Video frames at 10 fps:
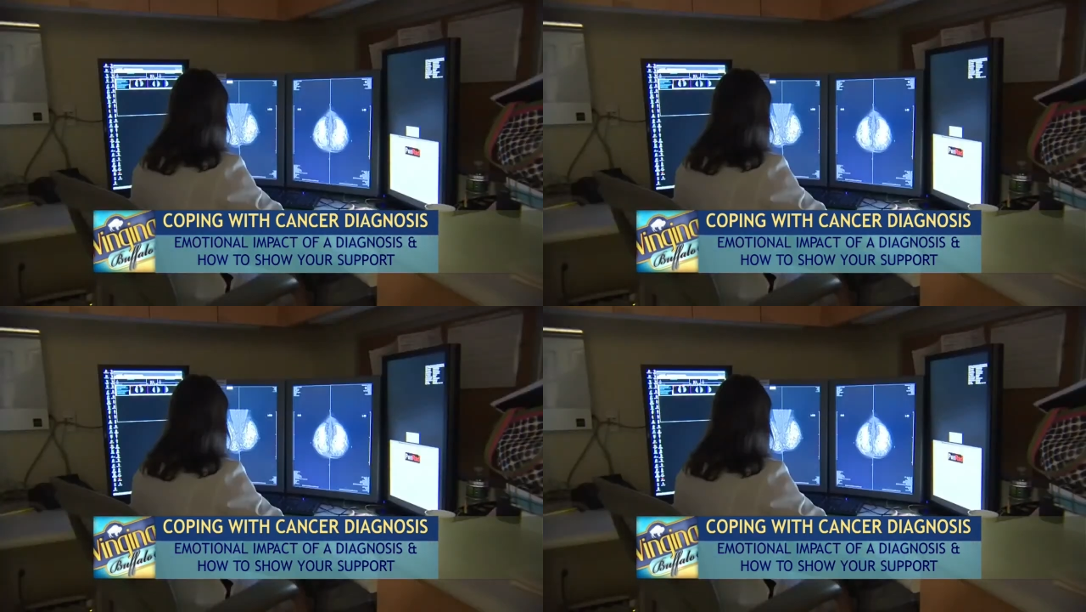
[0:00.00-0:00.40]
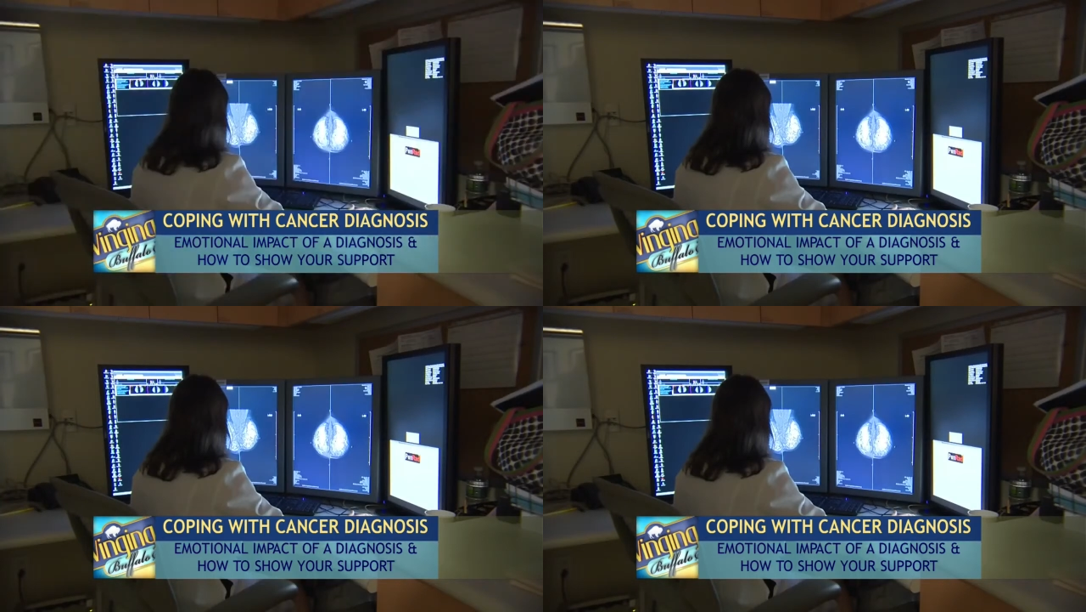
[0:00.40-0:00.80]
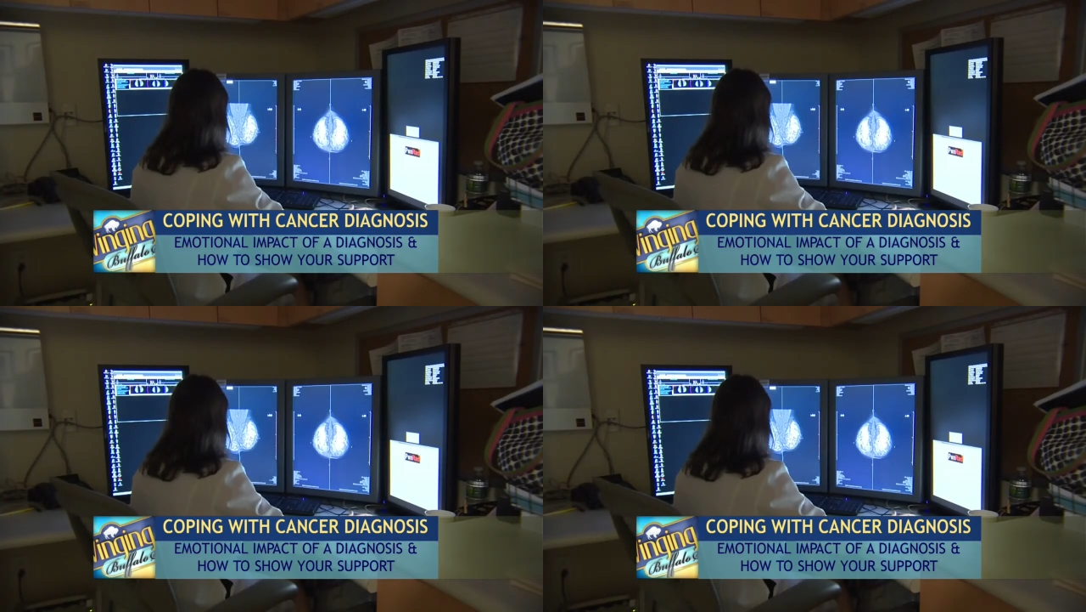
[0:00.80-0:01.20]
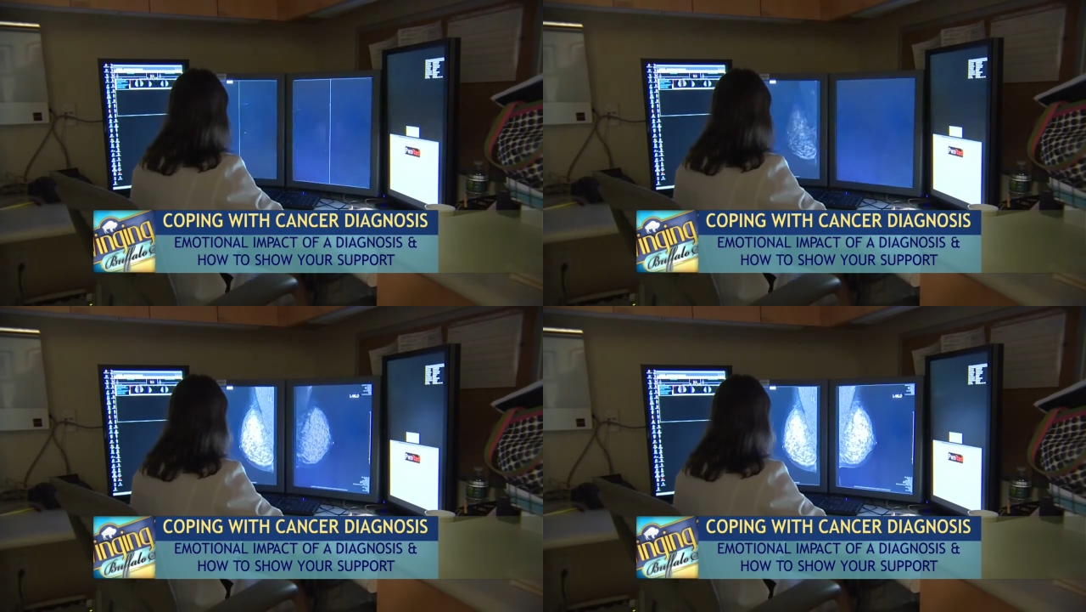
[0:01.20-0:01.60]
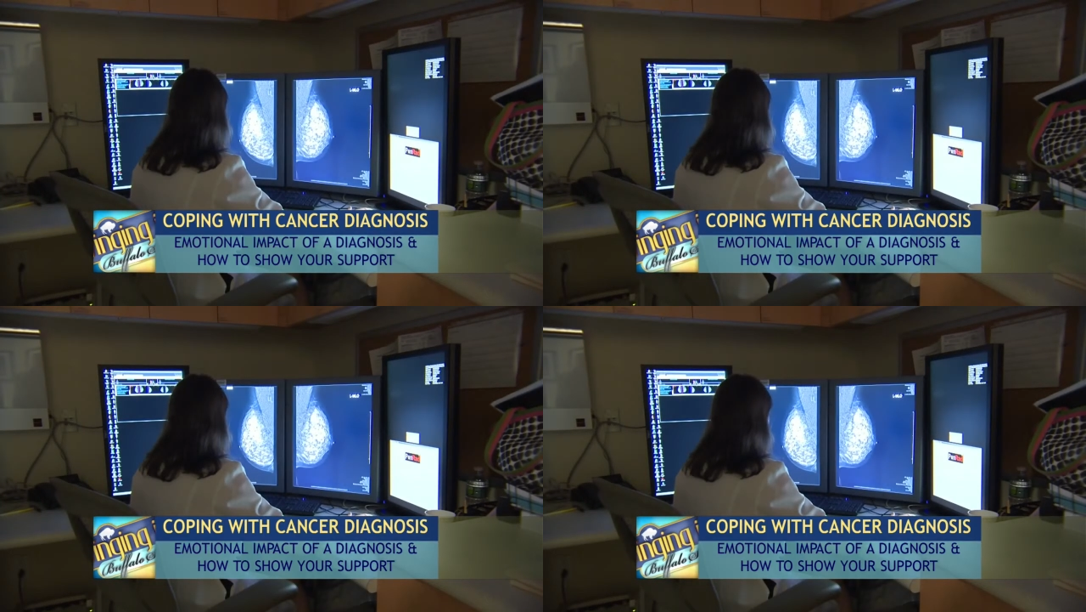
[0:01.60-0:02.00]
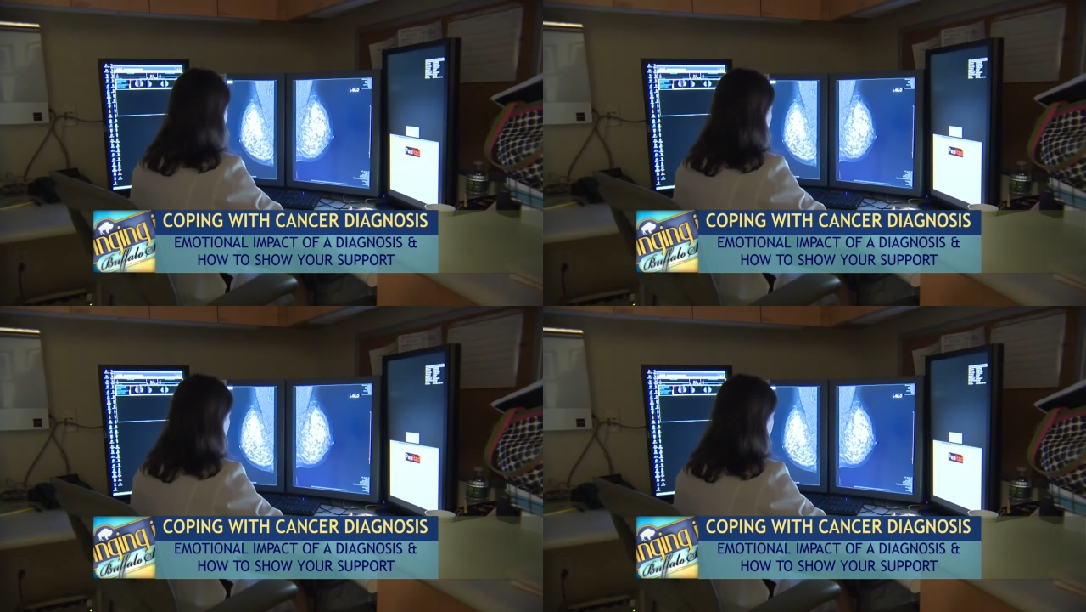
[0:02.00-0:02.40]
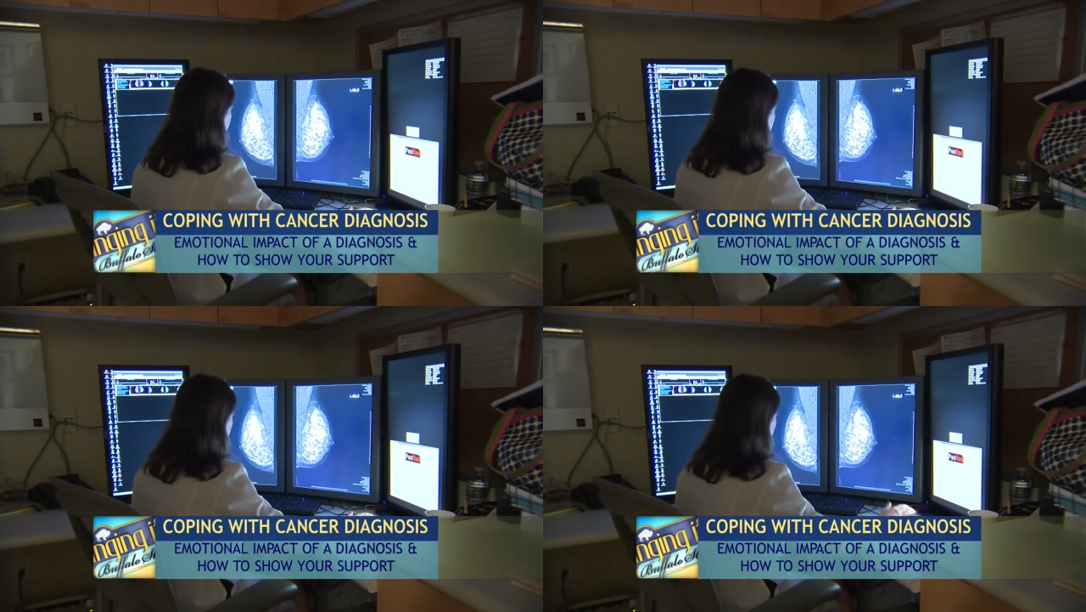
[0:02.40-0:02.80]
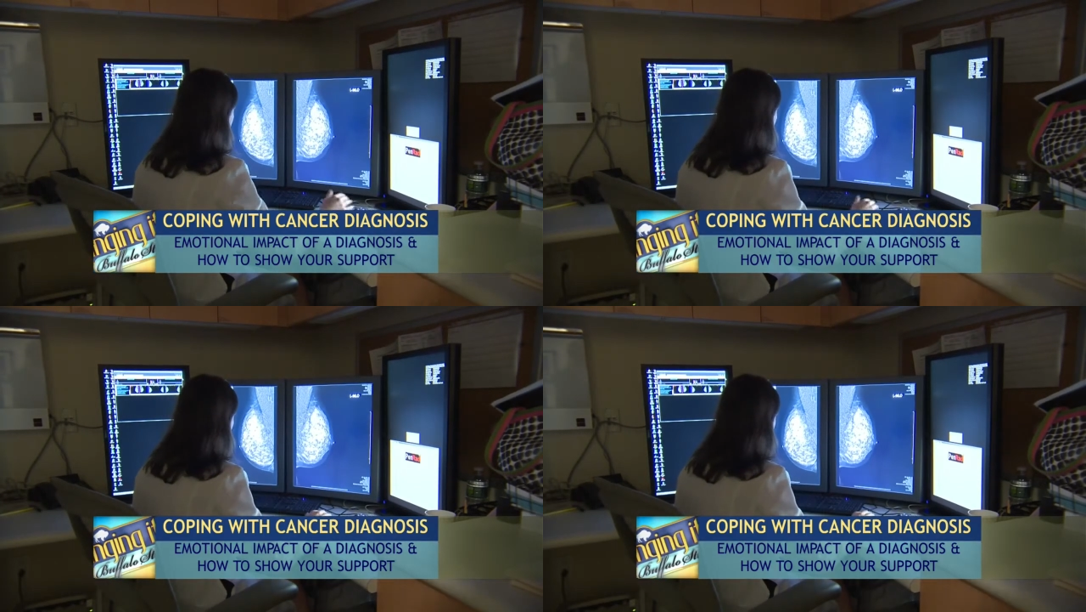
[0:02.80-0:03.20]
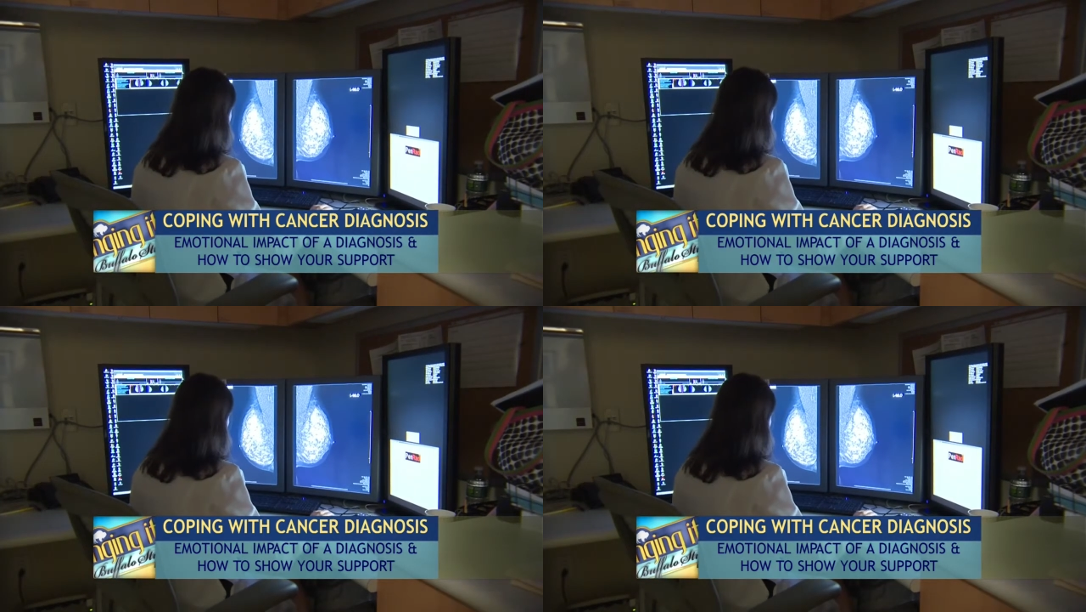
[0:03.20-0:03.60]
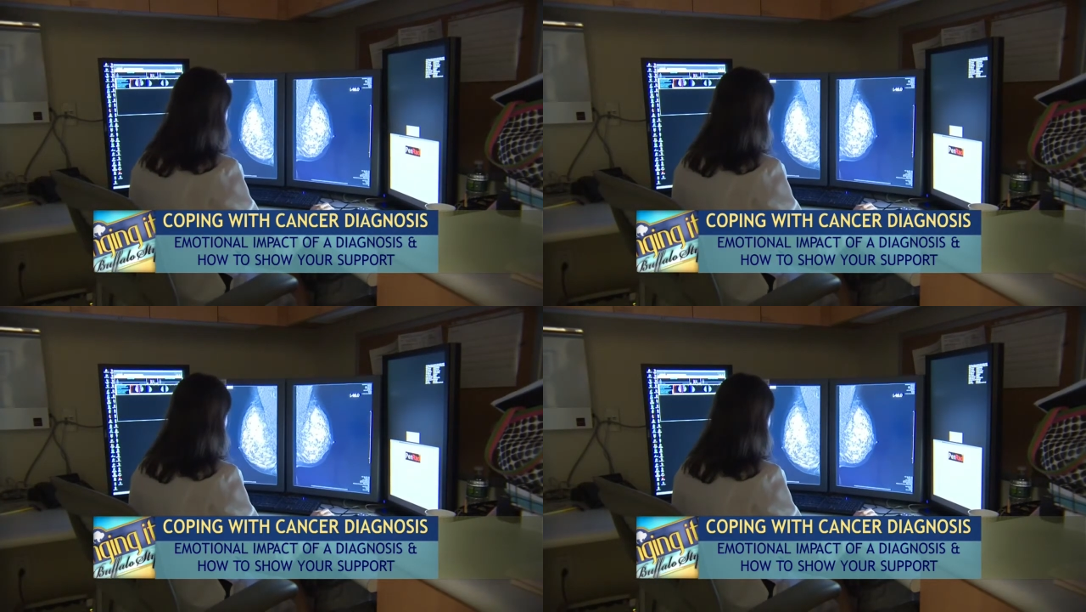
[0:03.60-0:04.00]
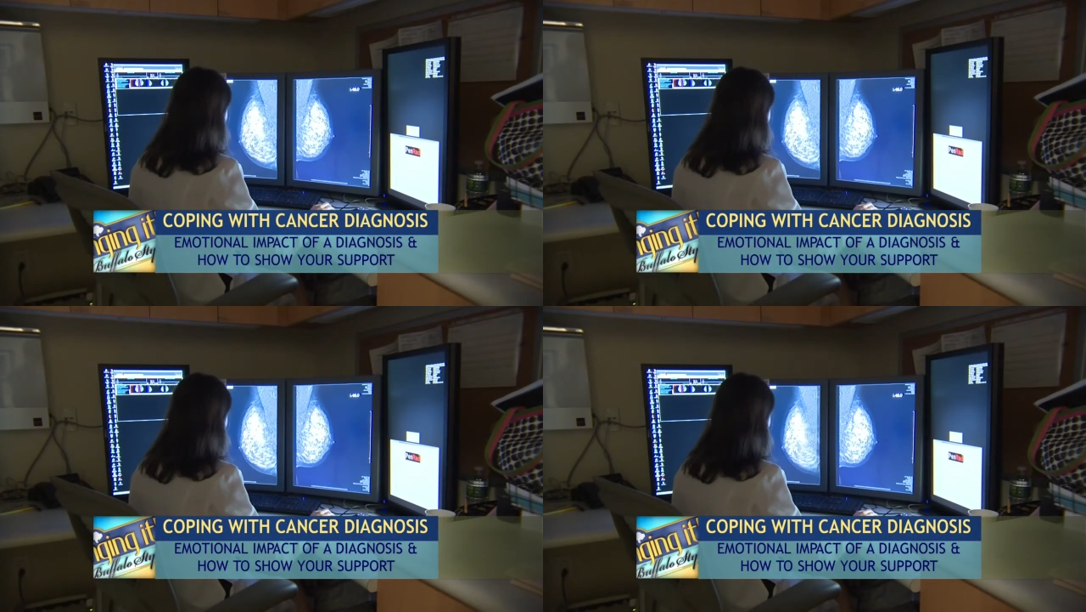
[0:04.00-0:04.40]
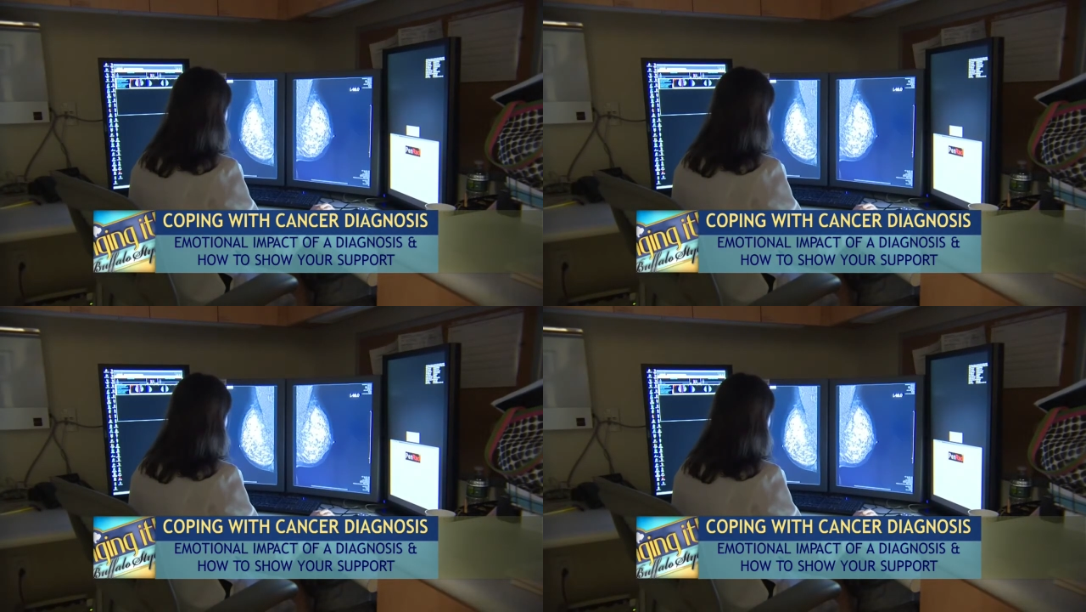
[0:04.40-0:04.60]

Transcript: No face is visible, so there are no lips to read.